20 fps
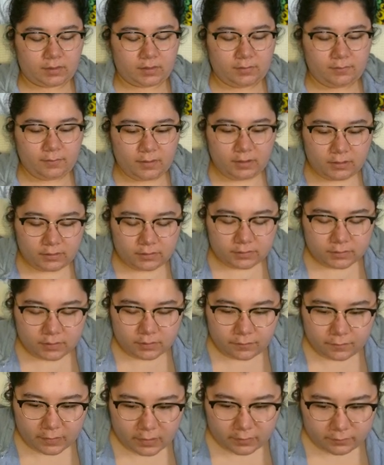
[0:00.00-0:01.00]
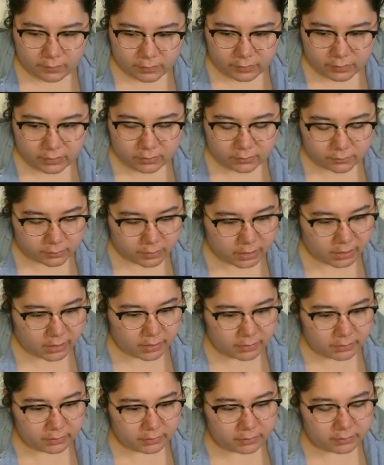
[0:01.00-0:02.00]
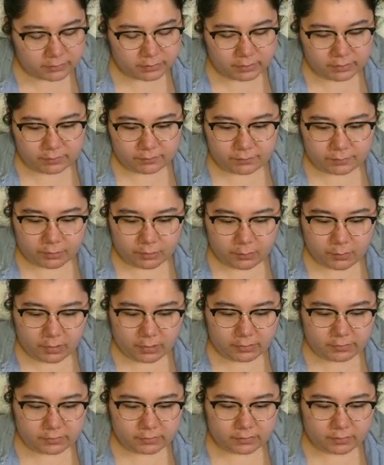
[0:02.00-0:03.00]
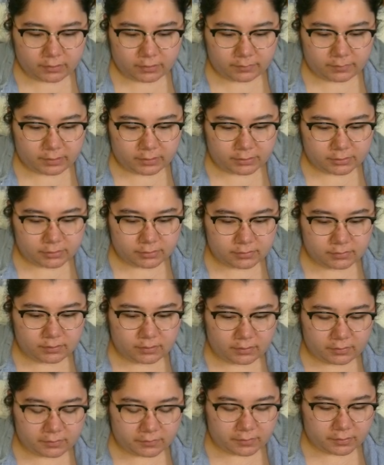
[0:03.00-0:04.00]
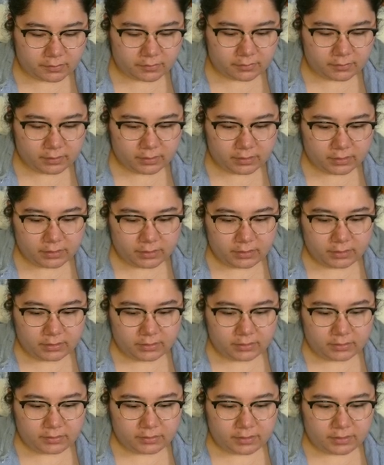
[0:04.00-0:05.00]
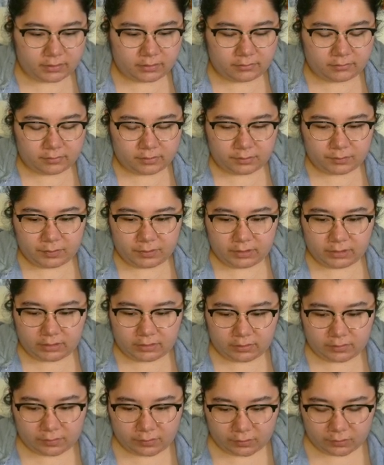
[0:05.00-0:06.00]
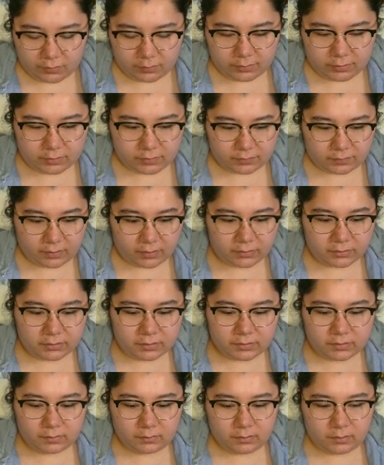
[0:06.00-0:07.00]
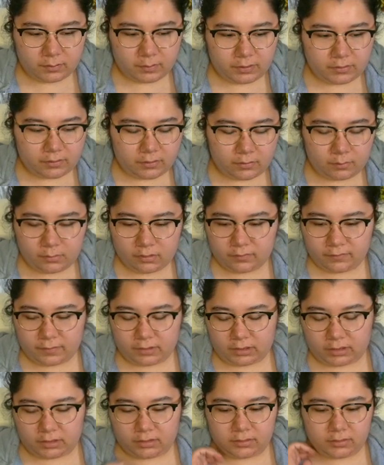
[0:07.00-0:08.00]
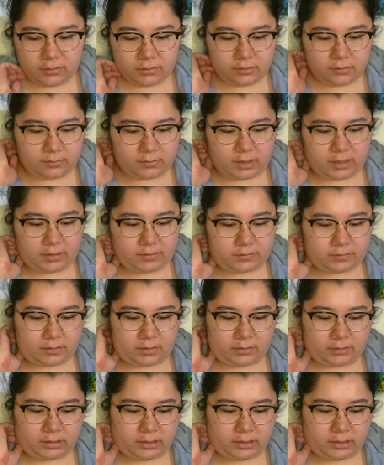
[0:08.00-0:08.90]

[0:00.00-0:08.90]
Because if everything ran on like robots or automation on the road, then it wouldn't be like a human's fault. Then there would be no more vehicular manslaughter.